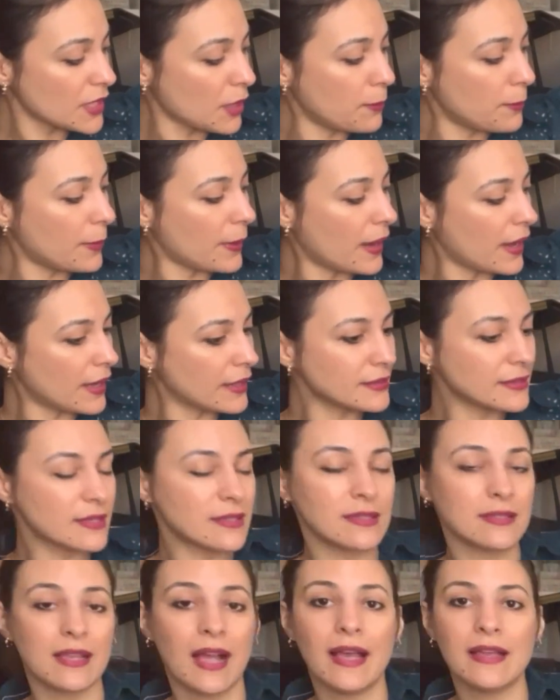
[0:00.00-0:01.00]
But the
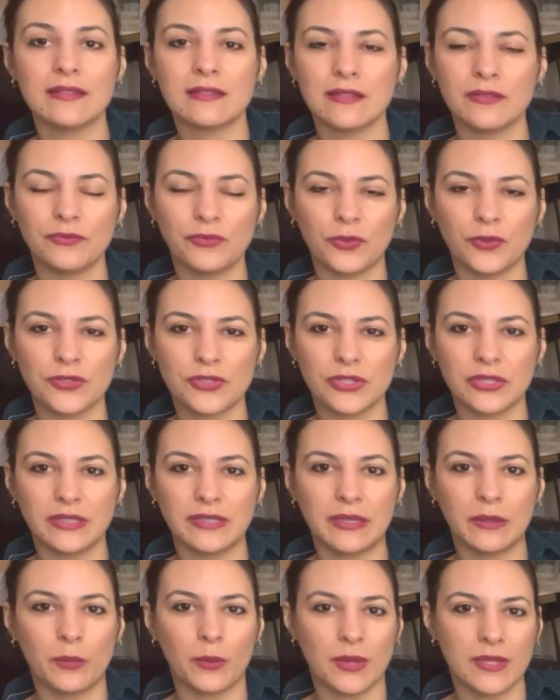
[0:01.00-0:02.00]
size,
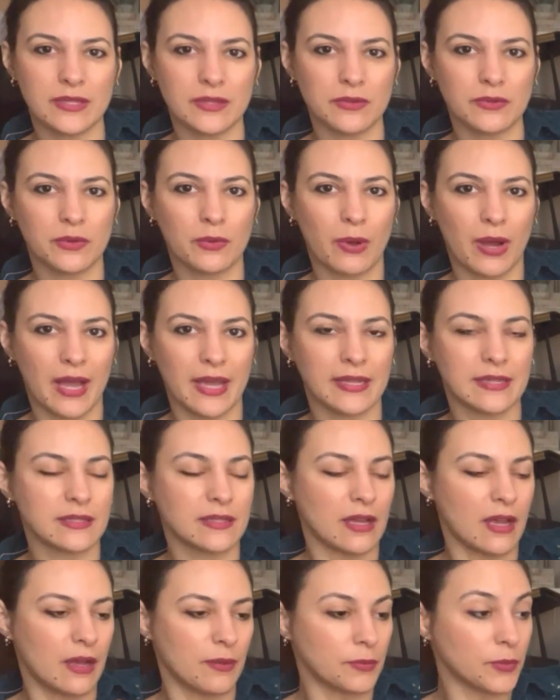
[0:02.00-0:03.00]
unfortunately, wasn't quite
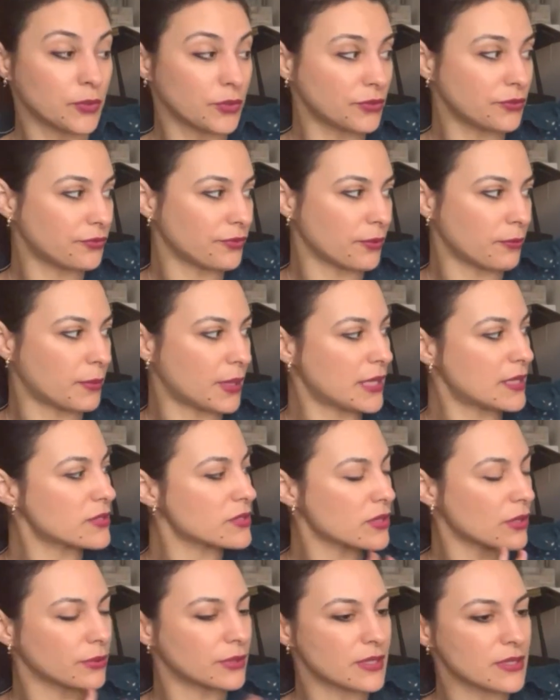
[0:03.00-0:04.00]
um, good for me.
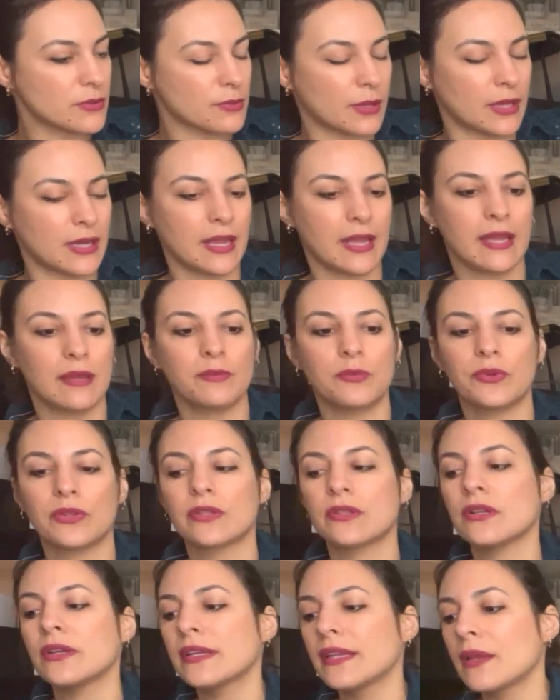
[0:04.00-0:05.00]
So this one I am
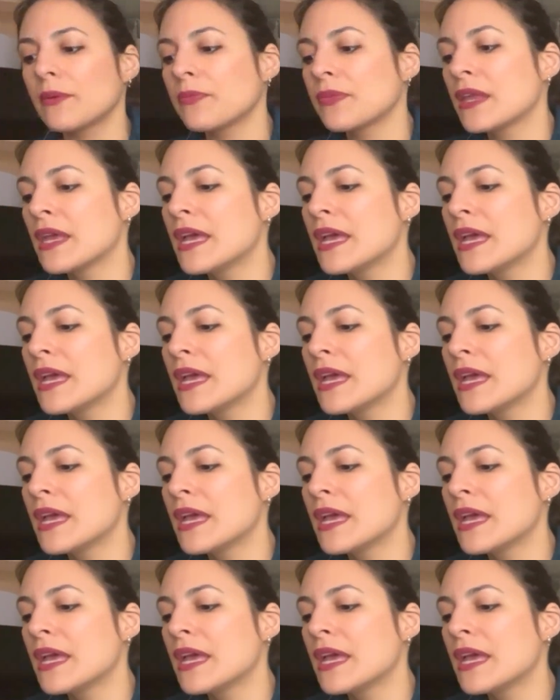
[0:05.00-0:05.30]
returning.